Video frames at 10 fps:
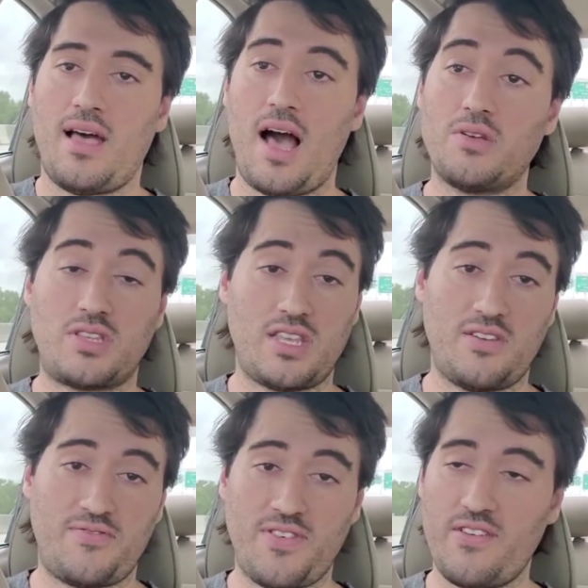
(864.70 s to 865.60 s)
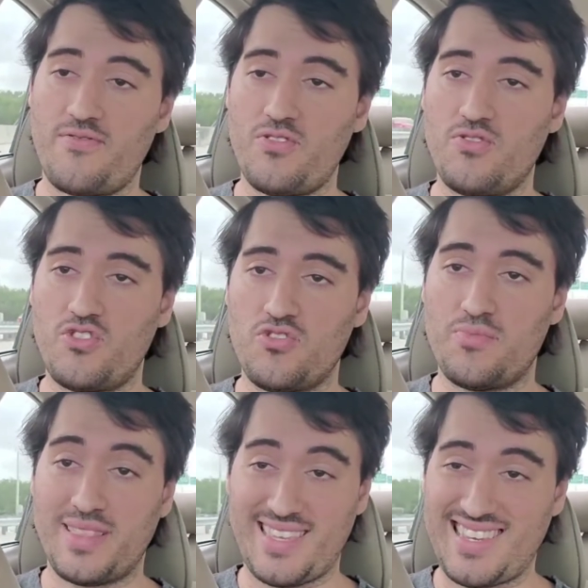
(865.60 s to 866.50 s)
I'll see if YouTube,
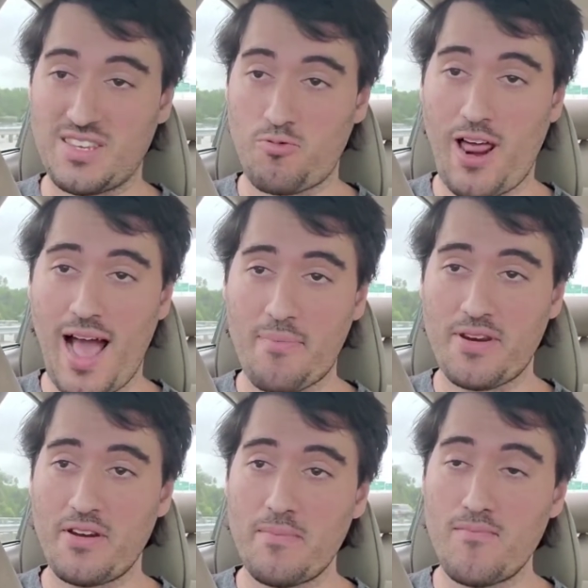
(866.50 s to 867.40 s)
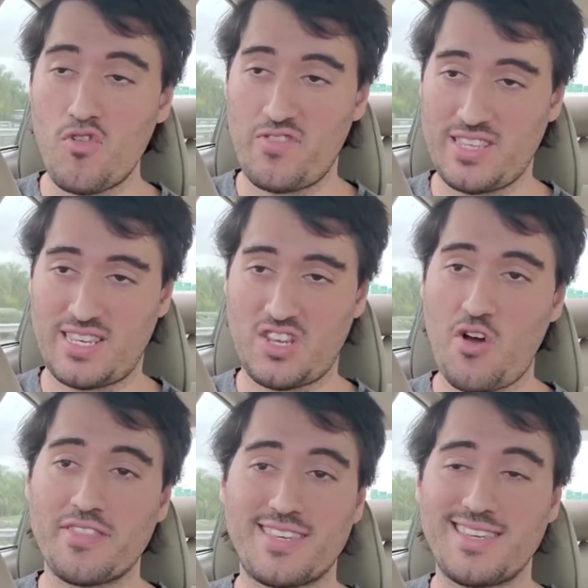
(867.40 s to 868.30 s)
but this is what happened in a movie. This is
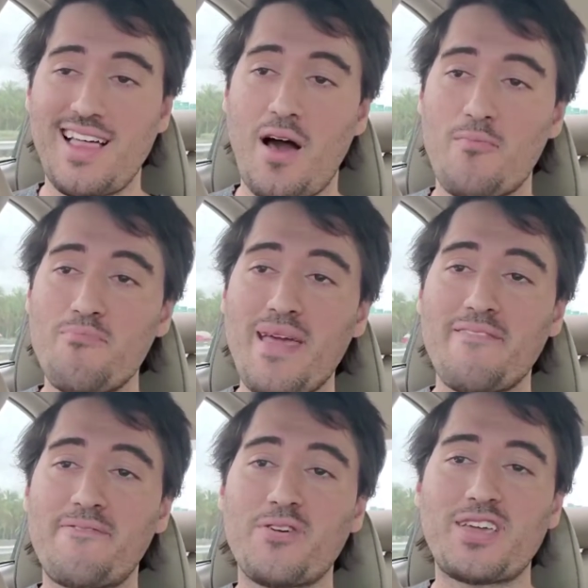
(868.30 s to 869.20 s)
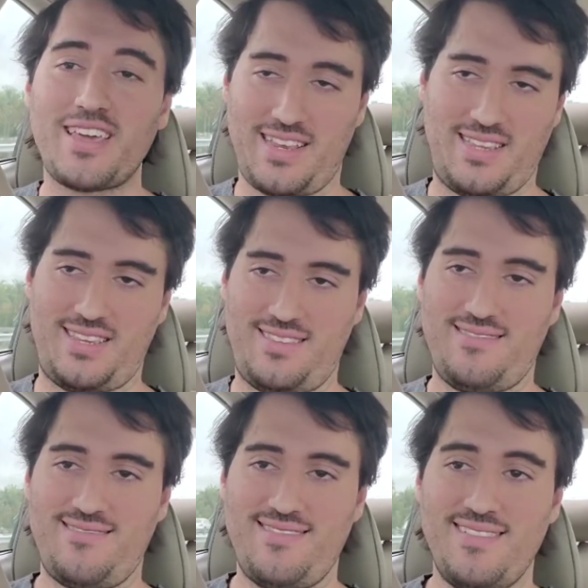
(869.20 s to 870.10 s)
not made for kids.
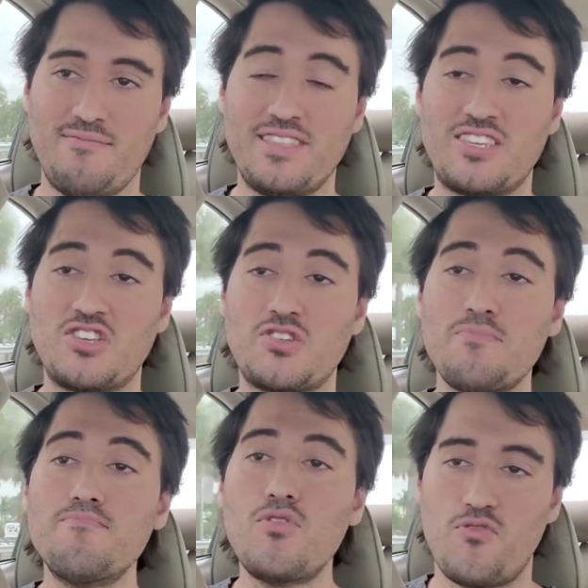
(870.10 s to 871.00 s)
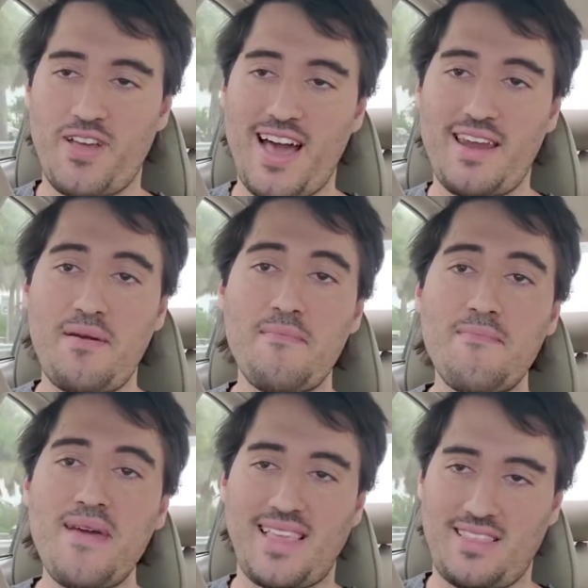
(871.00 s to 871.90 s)
This is a movie. I
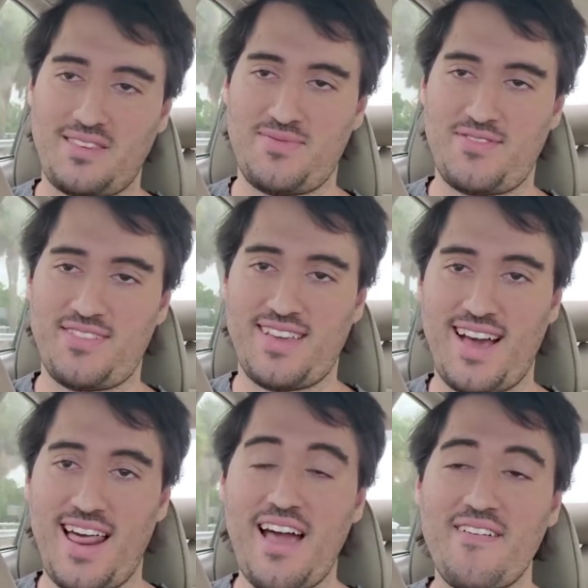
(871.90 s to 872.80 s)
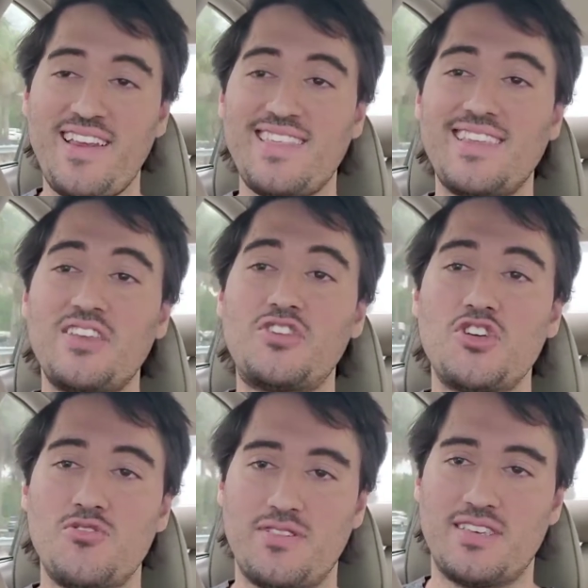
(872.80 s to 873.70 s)
didn't make this movie. I didn't have anything to
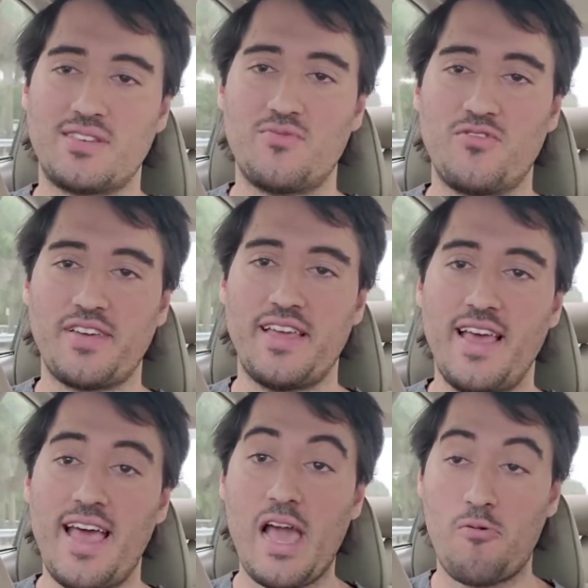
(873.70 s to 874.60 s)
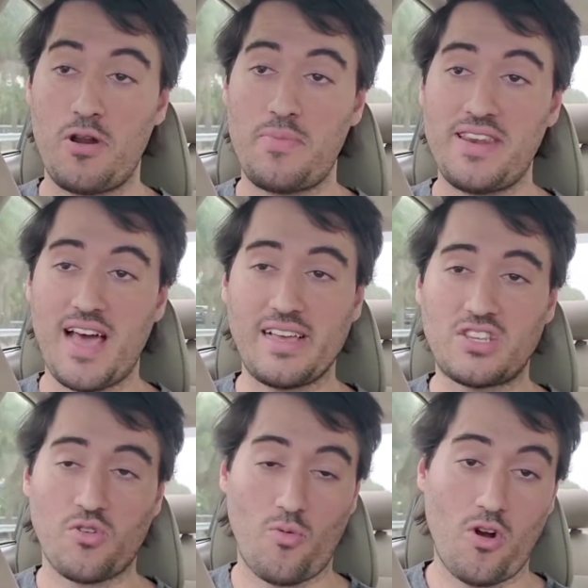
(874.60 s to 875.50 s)
do with this movie. It would have been nice
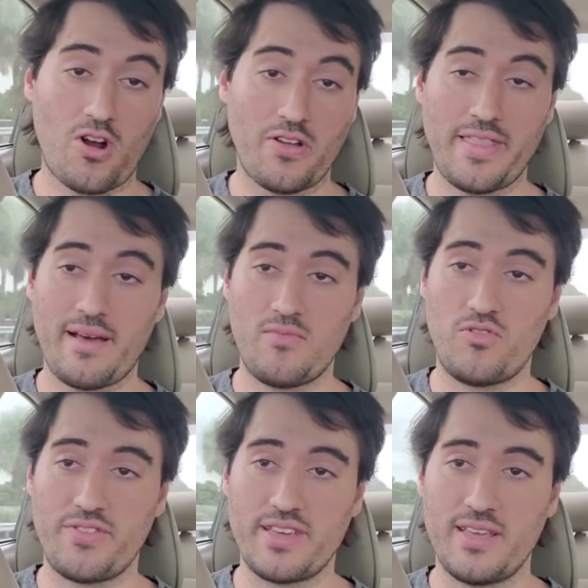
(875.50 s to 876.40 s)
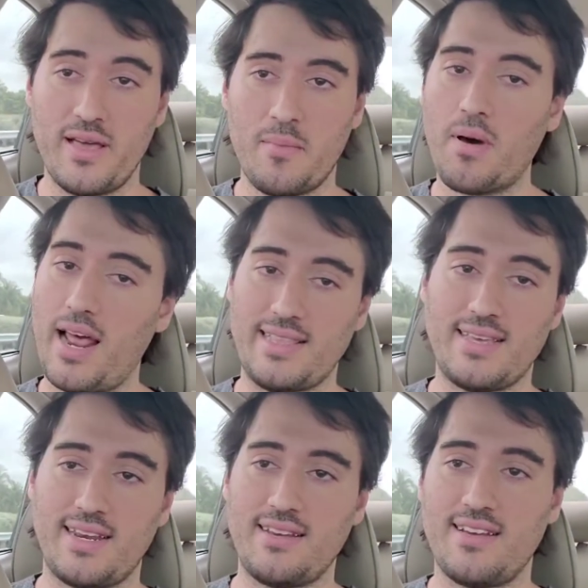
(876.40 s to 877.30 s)
to work on that movie, but I
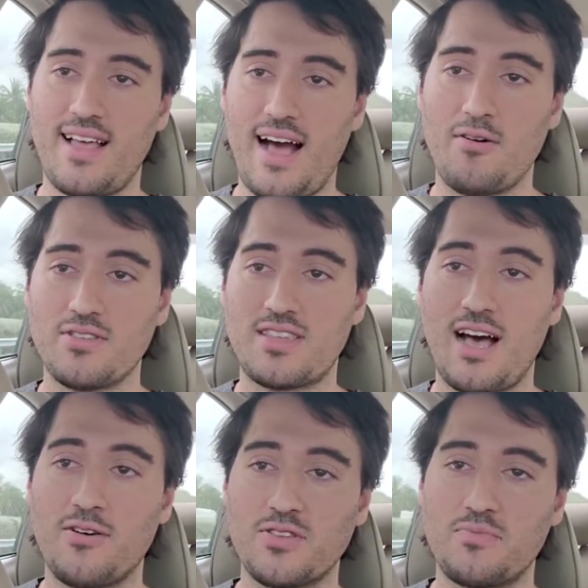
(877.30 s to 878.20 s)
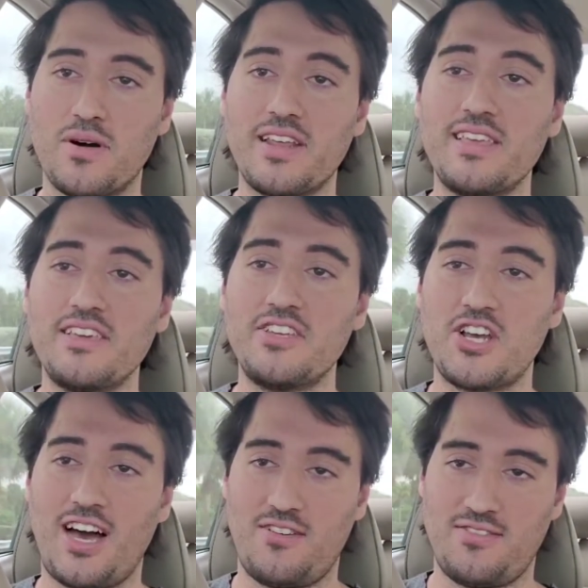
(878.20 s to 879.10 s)
didn't. I was but a ye
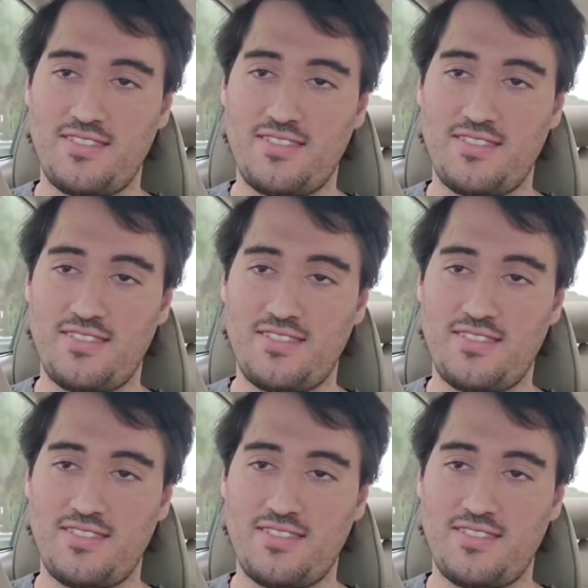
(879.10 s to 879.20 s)
child,